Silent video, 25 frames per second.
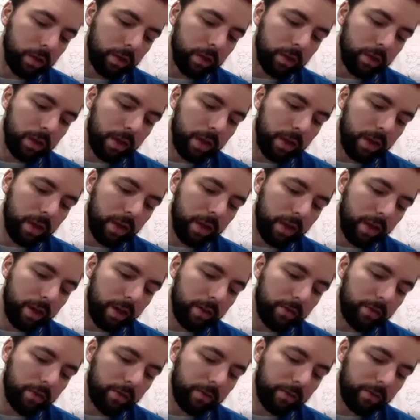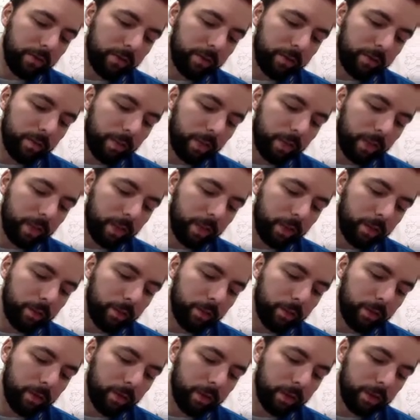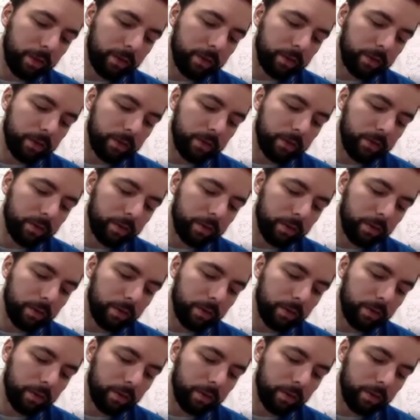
KF plus